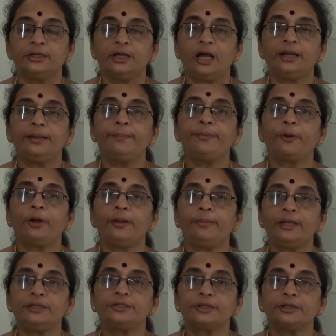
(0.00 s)

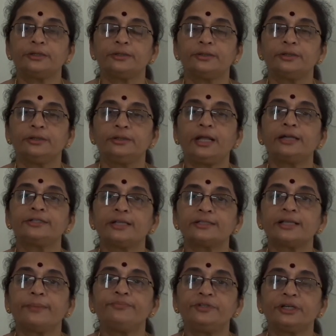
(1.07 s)
Unemployment, that's a
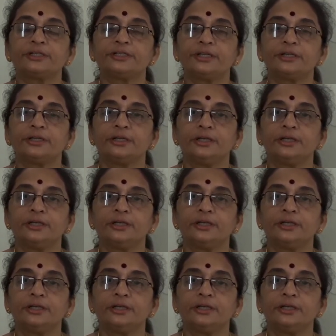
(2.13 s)
subject